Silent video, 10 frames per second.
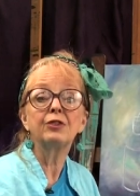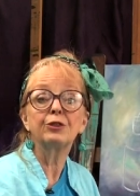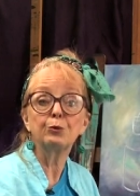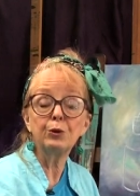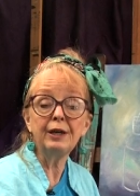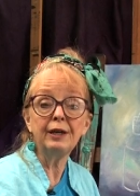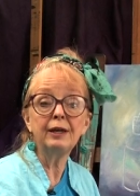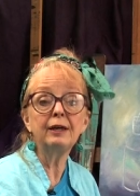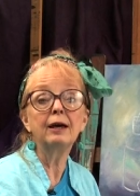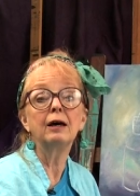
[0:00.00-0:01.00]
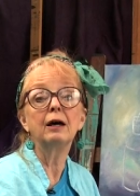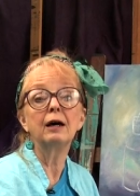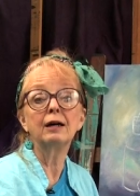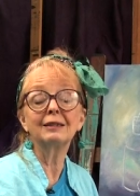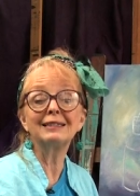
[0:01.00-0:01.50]
three,
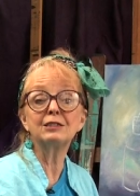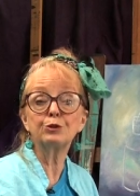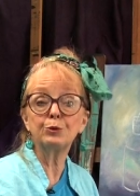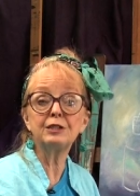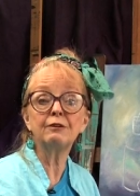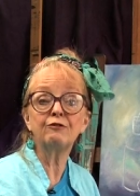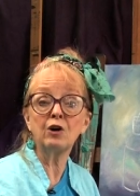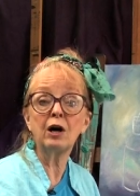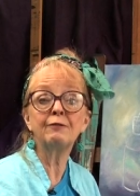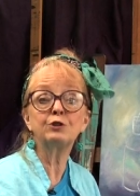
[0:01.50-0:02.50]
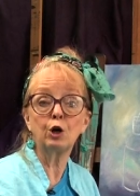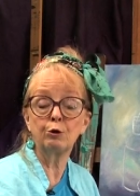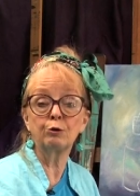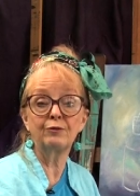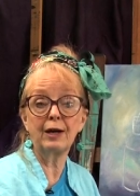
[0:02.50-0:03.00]
at least three to five
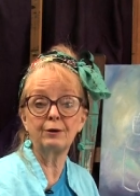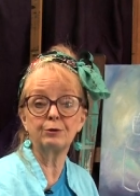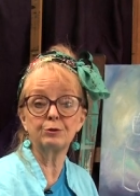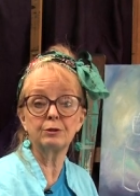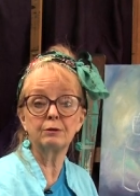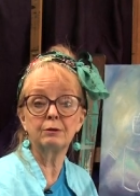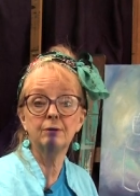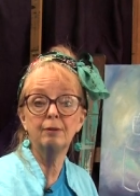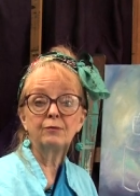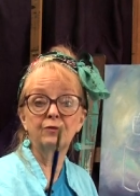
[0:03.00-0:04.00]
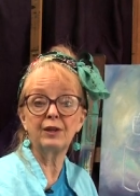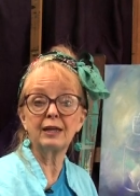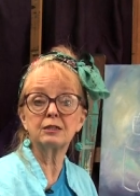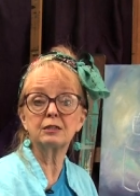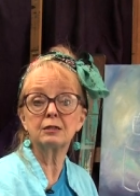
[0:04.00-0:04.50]
tonal values.
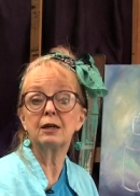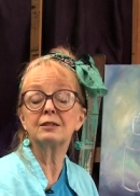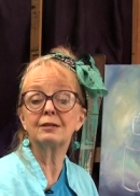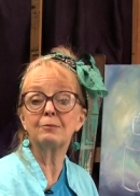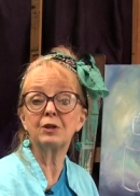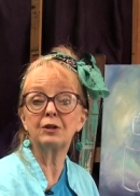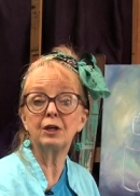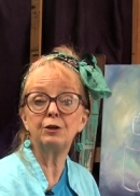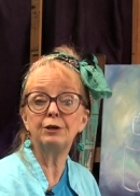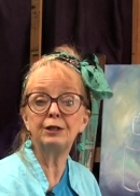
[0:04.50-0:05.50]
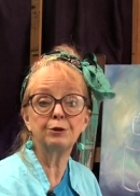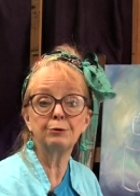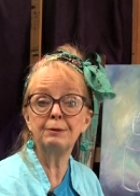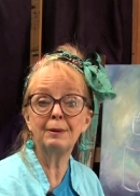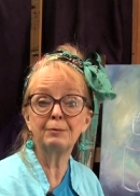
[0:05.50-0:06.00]
That's something that you need to
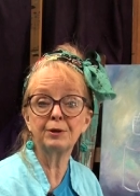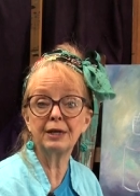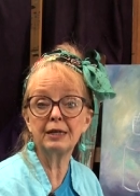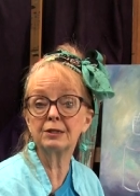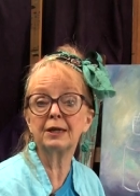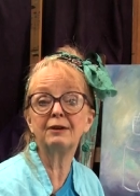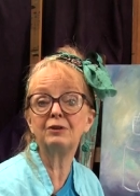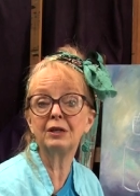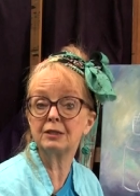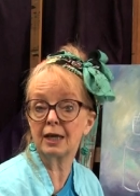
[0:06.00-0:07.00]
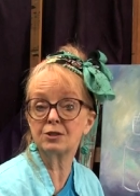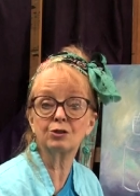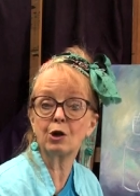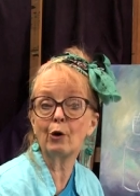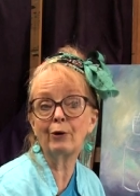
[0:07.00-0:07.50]
remember in case I give you a test.
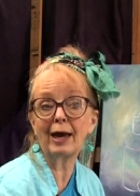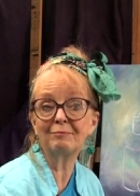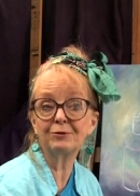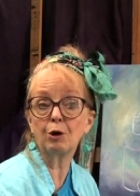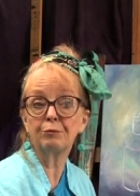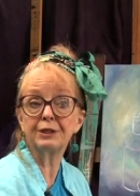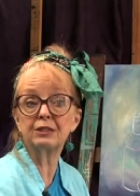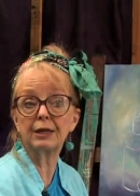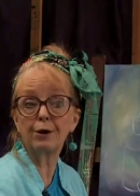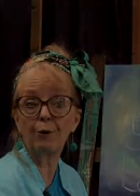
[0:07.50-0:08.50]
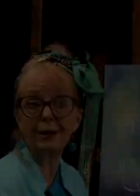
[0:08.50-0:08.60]
Okay, so let's get going.